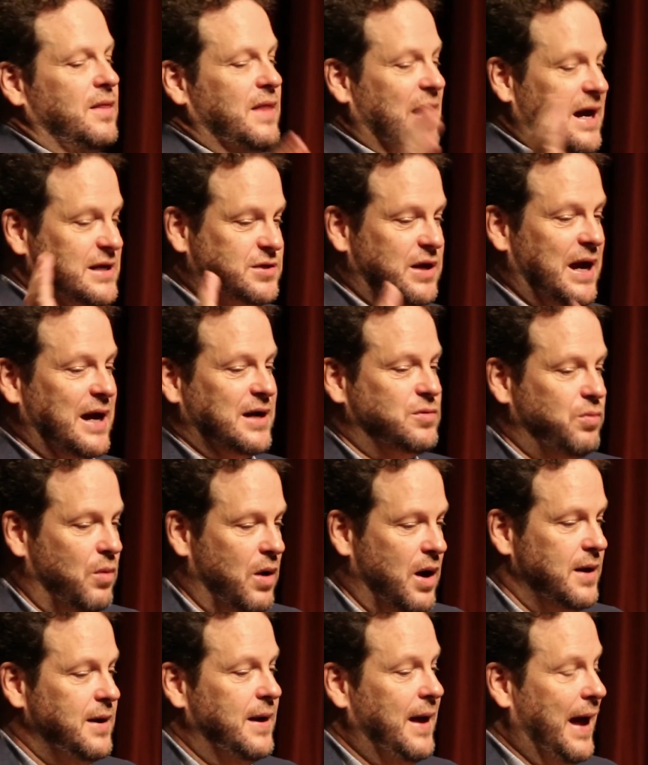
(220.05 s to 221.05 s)
That's Act
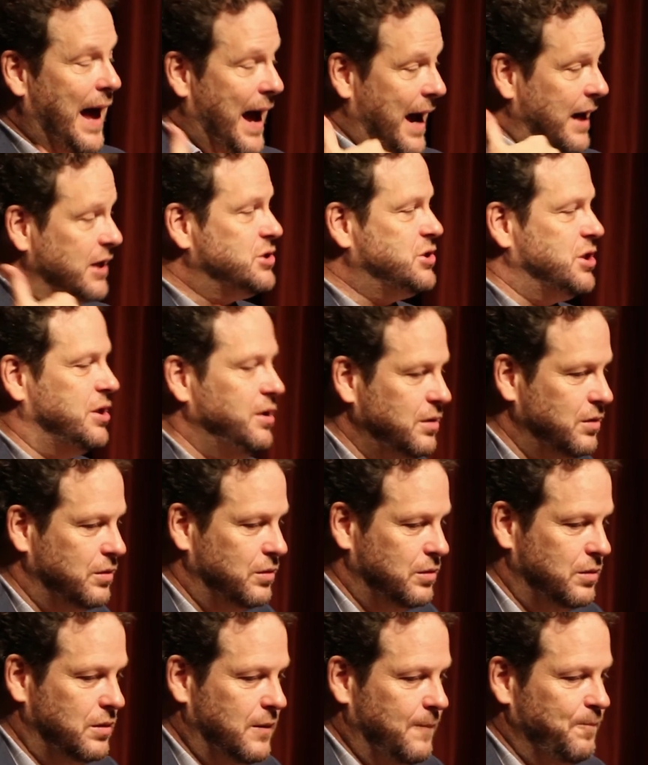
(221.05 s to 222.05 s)
One. Act
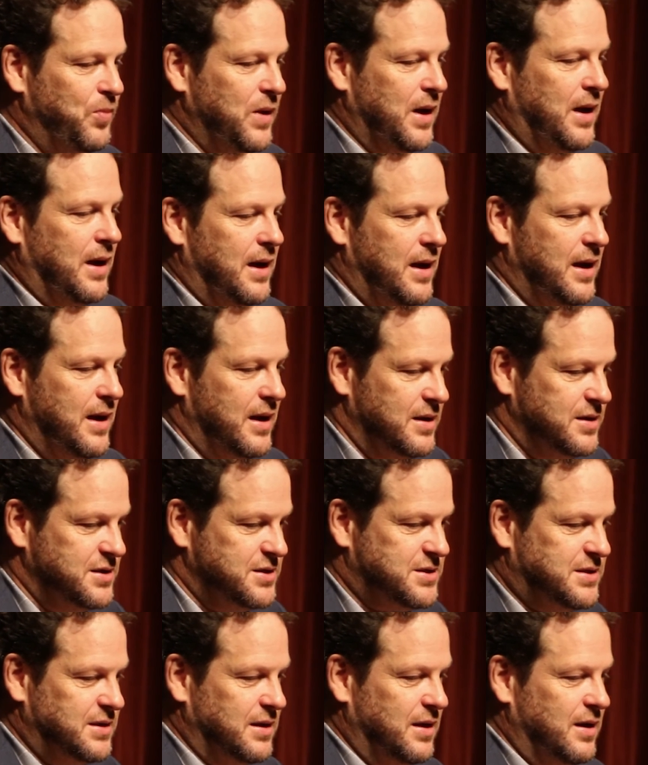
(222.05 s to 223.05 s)
Two
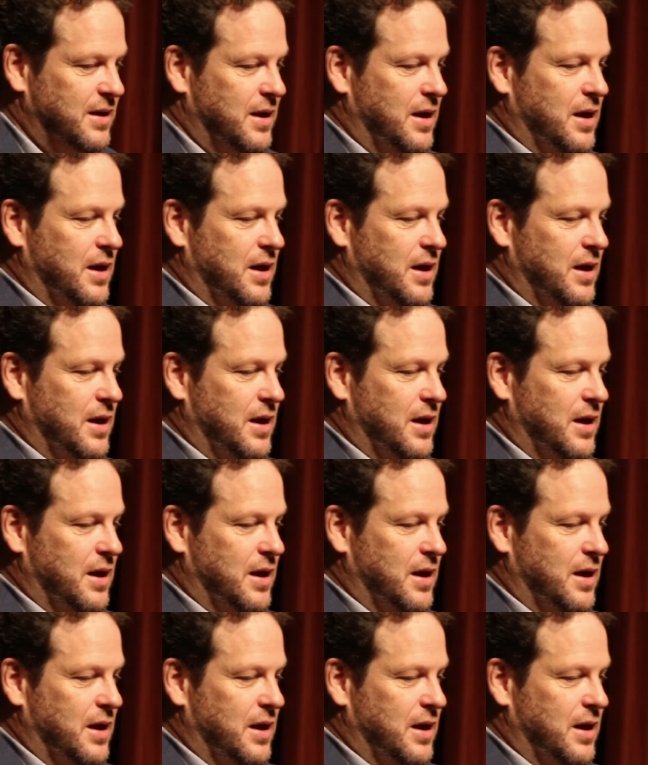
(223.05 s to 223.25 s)
is